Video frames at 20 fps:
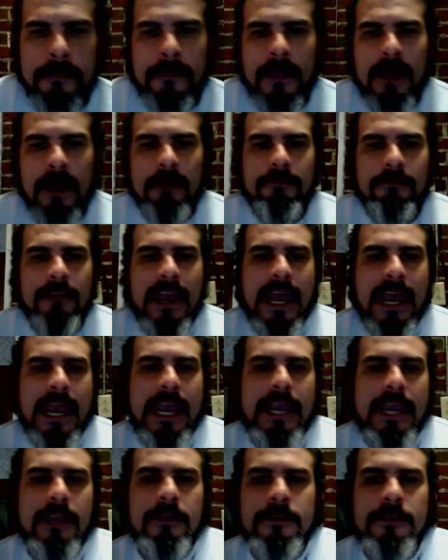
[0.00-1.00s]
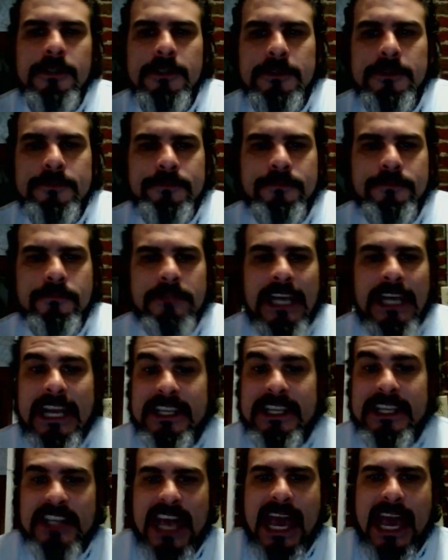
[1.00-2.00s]
of a
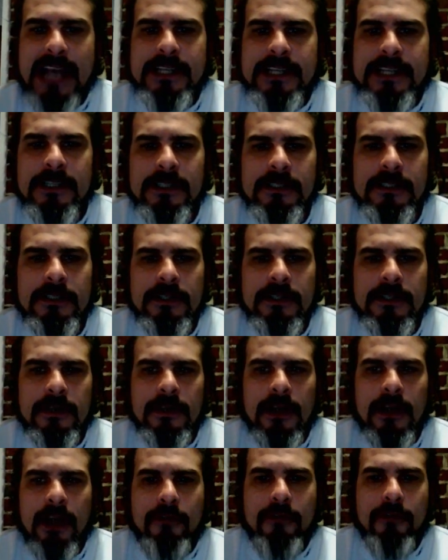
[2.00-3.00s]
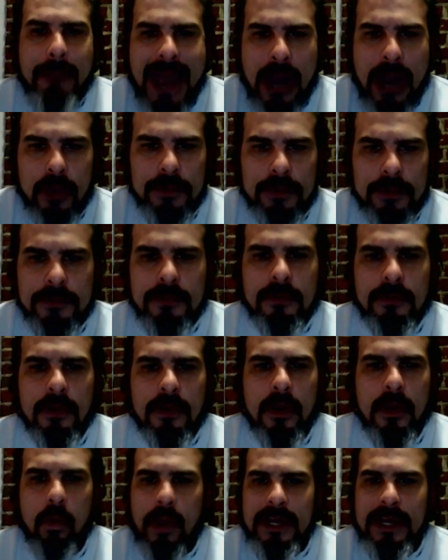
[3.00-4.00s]
insect, of a mountain,
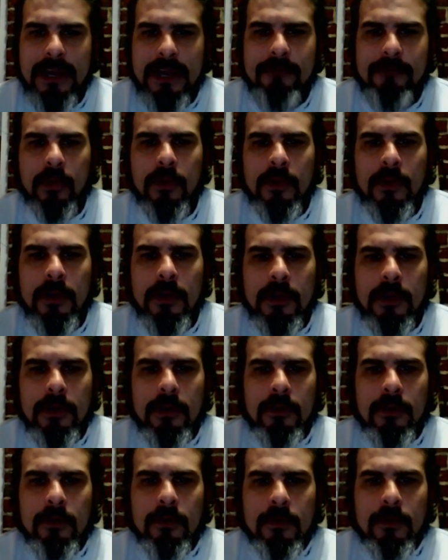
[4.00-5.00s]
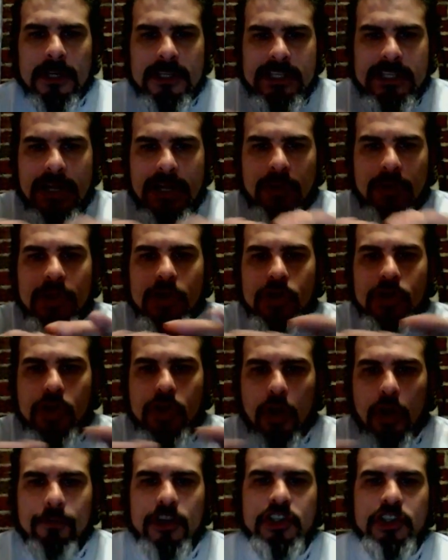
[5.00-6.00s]
or whatever. Considering the
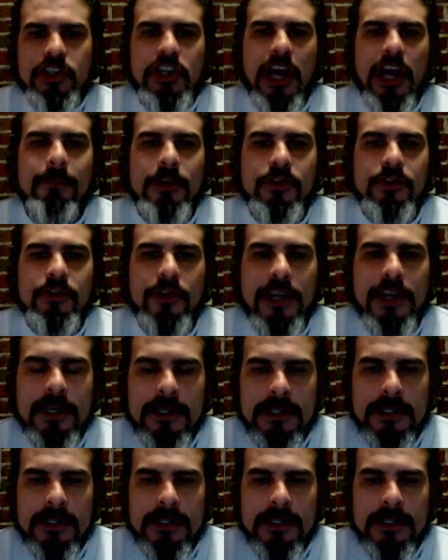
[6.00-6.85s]
surface geometry,